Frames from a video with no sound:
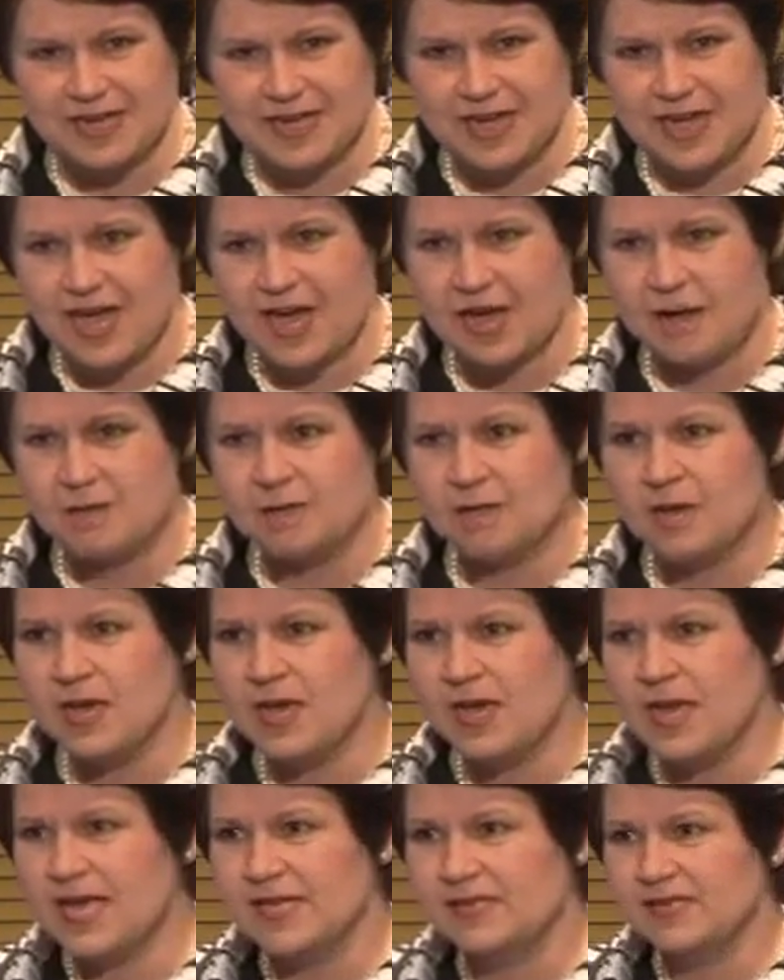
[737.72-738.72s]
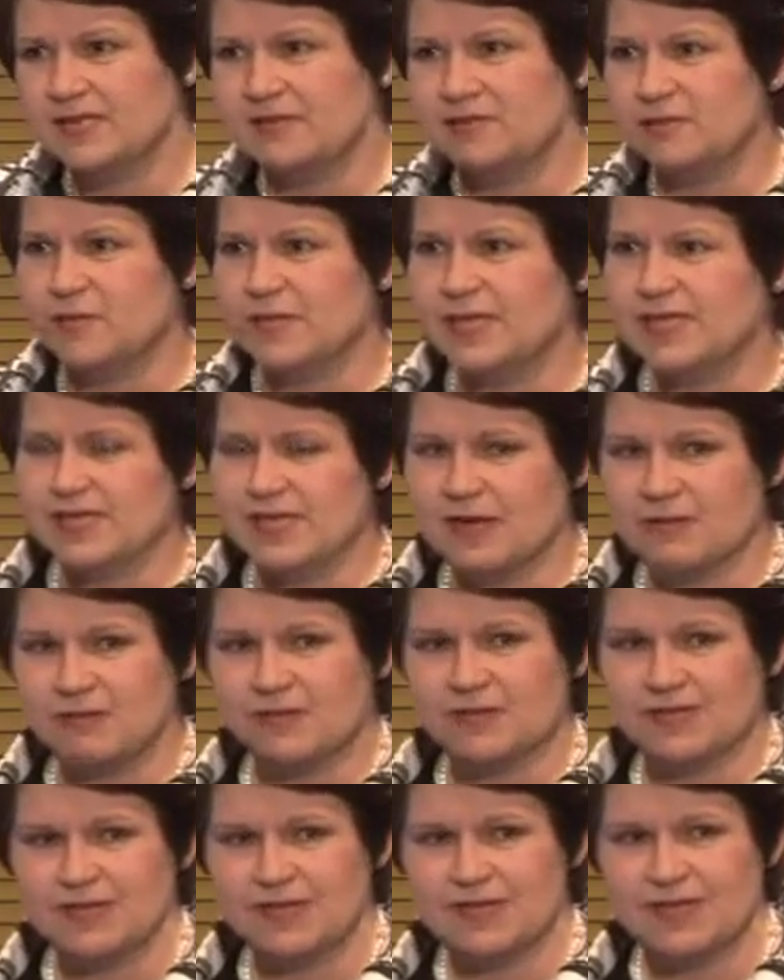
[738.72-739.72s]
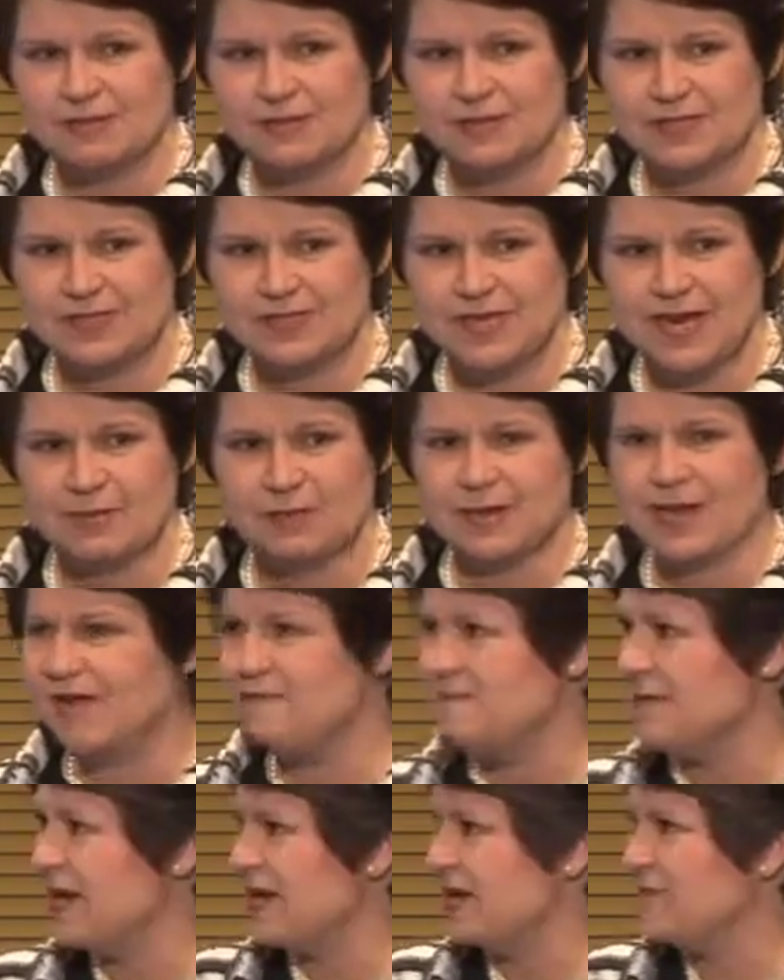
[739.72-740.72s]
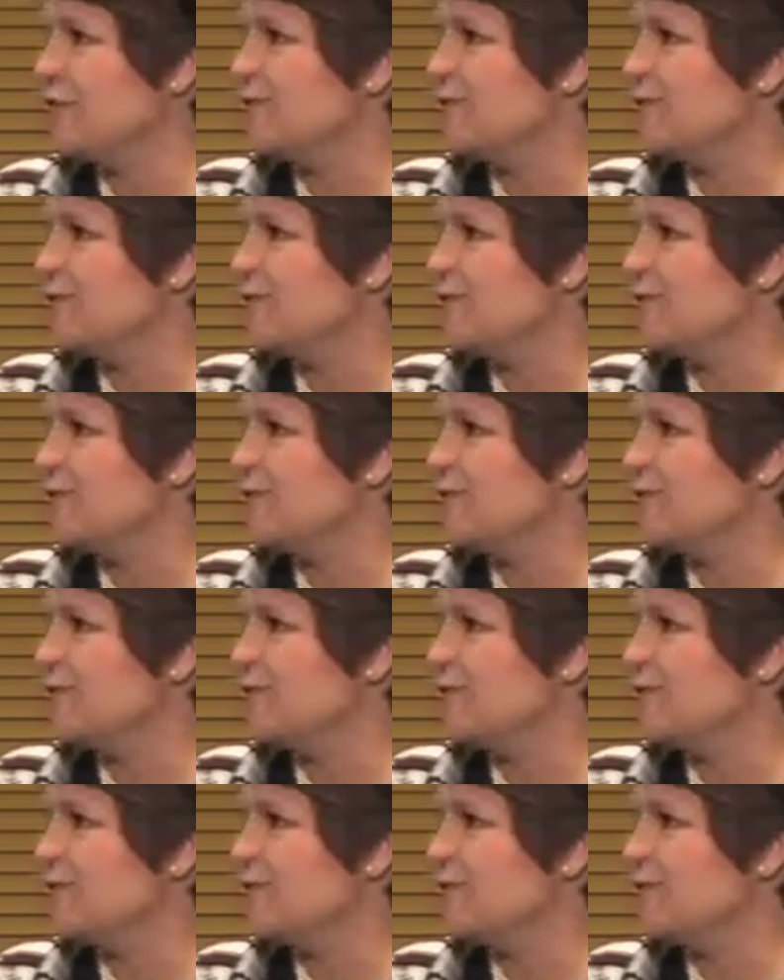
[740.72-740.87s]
Hence, if Queensland was a separate state, we'd have many more